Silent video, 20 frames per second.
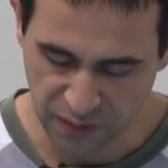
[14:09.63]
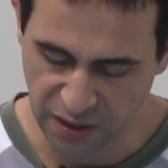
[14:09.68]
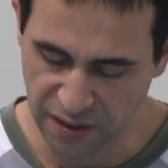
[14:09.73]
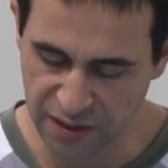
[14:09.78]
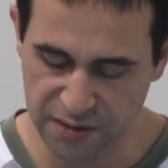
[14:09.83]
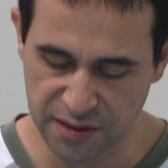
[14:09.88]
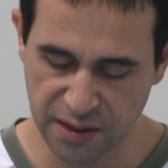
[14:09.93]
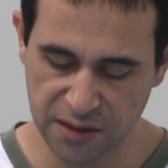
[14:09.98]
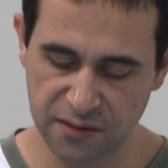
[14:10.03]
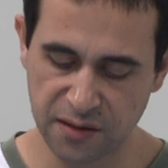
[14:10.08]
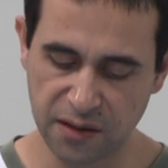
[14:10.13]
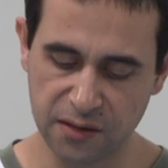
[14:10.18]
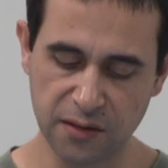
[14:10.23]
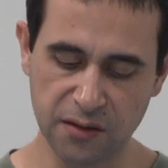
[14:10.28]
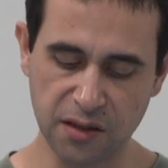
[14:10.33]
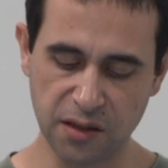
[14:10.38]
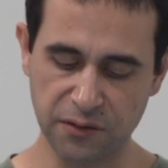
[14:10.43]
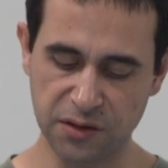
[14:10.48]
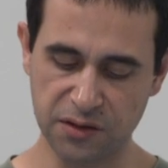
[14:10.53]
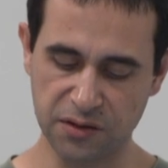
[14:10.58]
And then take the
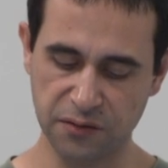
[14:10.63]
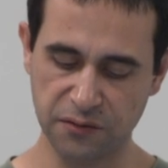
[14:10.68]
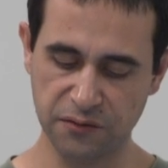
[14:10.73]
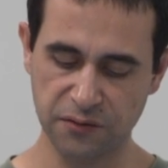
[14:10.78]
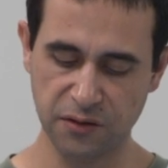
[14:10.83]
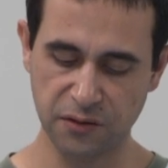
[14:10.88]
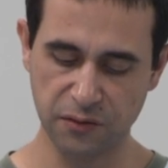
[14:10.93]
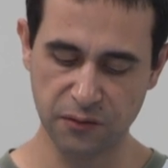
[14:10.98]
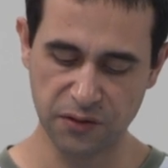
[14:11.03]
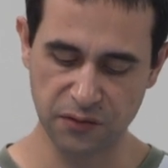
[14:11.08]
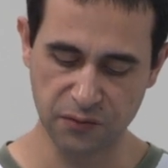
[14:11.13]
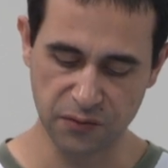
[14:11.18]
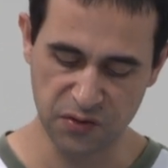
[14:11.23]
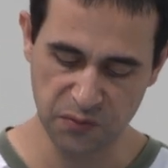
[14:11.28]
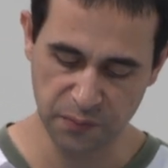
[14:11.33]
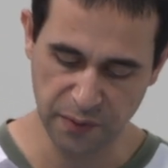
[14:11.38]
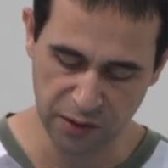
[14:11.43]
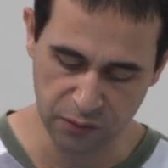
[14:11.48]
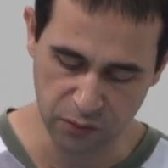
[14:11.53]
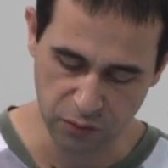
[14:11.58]
derivative with
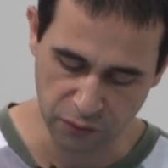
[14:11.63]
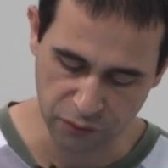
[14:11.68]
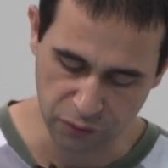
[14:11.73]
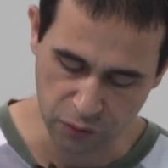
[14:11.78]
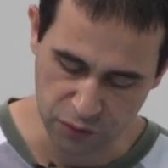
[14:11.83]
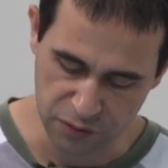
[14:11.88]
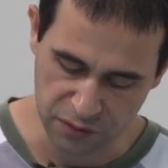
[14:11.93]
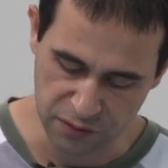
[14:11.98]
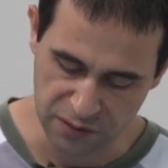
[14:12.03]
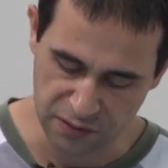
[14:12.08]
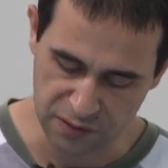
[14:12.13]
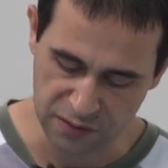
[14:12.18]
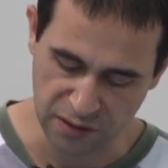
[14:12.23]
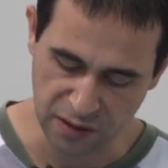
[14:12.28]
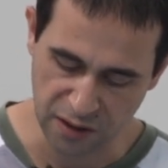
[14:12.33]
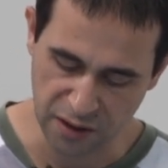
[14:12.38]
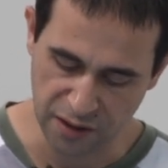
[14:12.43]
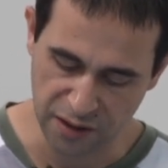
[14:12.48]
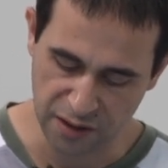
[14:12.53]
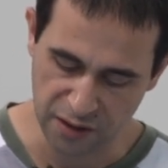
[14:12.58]
respect to, of course, this is
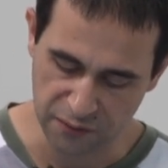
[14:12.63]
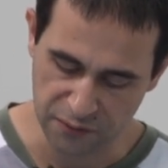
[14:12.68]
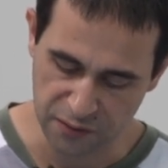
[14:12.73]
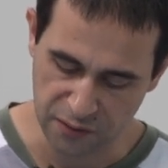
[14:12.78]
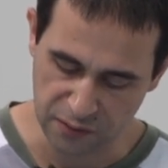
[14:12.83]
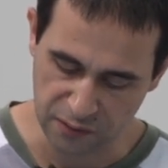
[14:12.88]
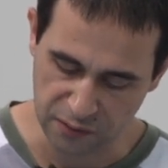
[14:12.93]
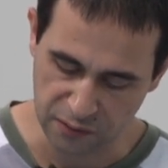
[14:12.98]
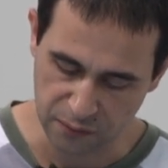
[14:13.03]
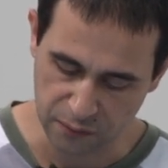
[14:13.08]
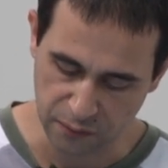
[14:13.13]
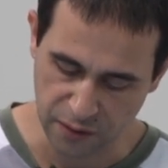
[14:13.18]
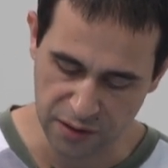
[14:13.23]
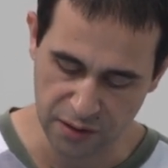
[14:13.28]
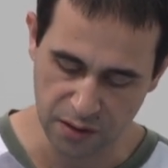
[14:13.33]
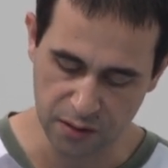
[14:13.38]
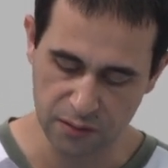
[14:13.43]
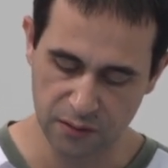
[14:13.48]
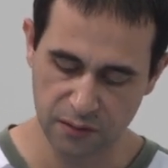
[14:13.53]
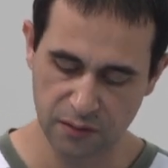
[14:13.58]
I, if this is
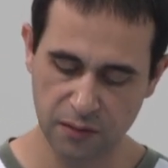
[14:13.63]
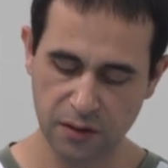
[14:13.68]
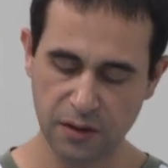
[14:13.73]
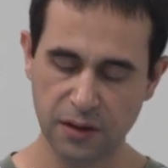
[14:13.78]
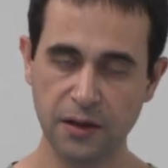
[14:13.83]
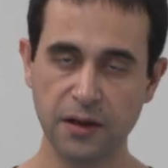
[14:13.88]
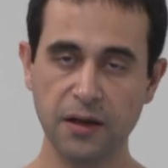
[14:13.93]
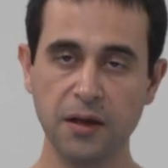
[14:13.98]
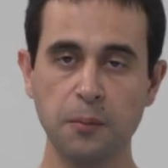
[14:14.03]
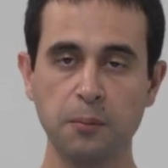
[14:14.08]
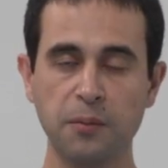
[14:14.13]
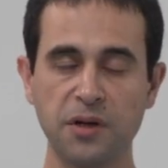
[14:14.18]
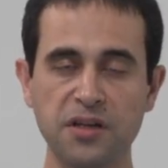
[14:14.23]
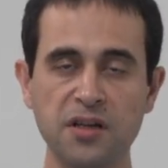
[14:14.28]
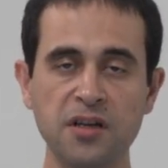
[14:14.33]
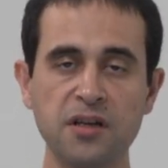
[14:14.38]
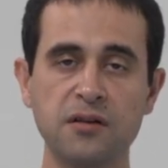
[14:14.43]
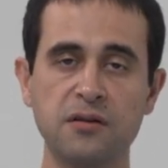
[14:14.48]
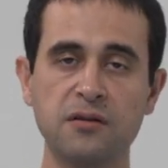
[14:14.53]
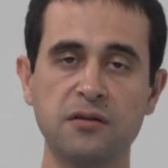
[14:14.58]
gradient. But
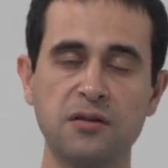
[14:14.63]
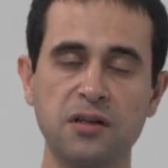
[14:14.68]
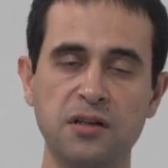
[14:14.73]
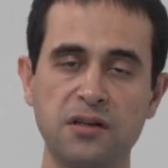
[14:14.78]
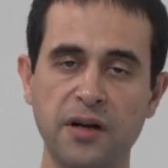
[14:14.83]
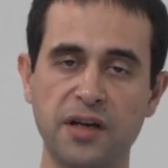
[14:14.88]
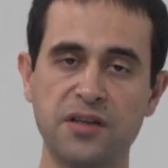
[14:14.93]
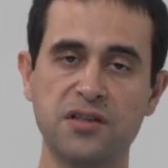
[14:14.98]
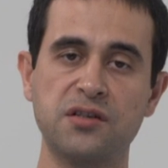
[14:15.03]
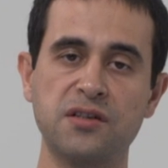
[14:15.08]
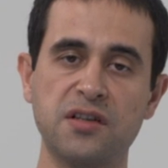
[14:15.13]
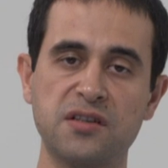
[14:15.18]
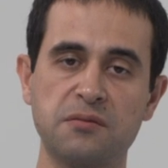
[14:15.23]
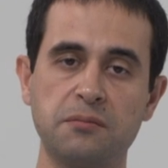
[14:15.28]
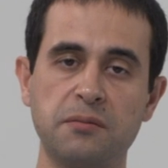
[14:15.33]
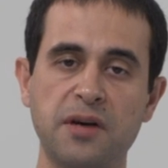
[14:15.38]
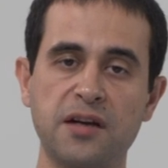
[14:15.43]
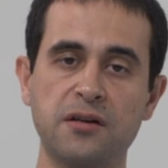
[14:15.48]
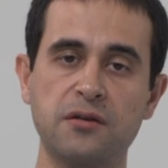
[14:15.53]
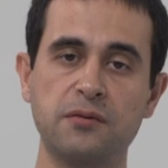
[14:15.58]
here, the direction
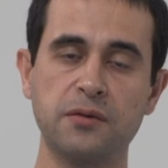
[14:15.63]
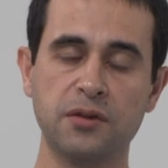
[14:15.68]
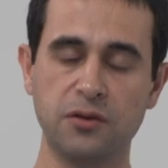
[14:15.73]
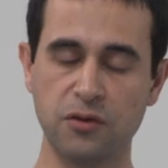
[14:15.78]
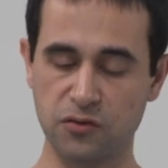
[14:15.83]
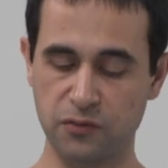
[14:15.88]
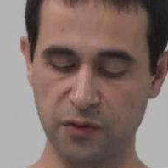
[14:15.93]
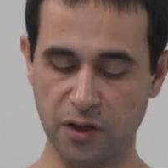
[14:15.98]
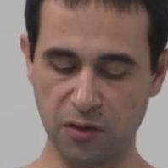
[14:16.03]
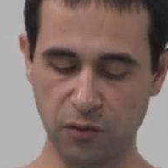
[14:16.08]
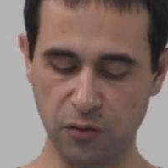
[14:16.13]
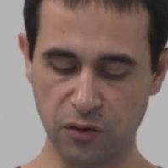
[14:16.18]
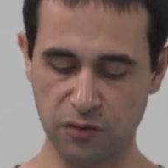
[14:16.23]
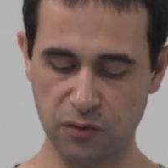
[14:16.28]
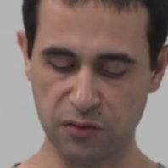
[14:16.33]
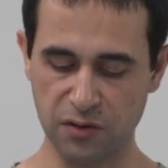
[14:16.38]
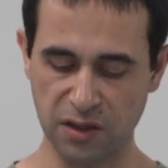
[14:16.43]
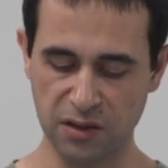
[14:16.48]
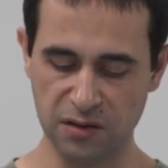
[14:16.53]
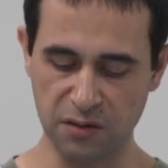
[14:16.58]
doesn't matter, because we are going
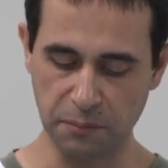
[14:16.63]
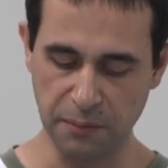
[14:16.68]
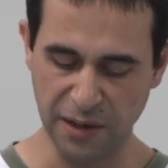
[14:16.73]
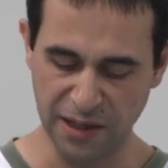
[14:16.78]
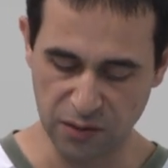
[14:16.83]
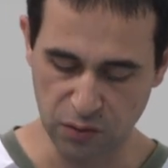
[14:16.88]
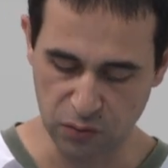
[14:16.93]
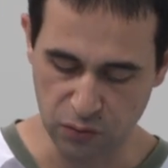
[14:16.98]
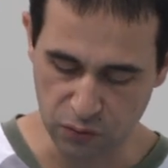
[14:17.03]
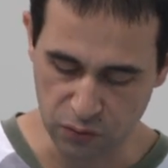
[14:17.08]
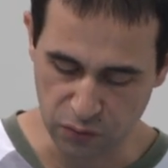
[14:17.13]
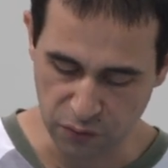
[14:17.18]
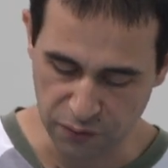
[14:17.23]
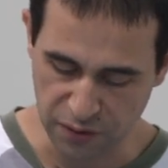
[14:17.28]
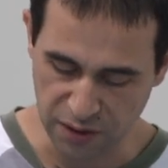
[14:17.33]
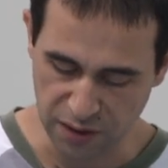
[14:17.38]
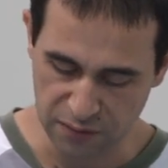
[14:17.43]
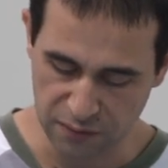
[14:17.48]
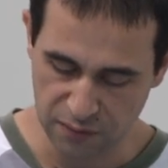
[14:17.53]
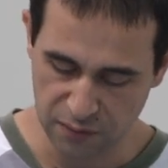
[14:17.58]
to take the magnitude of
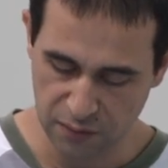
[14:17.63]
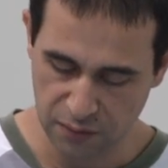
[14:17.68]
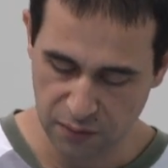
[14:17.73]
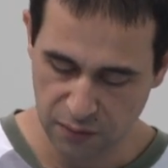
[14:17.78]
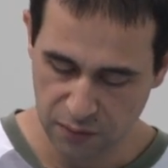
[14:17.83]
that.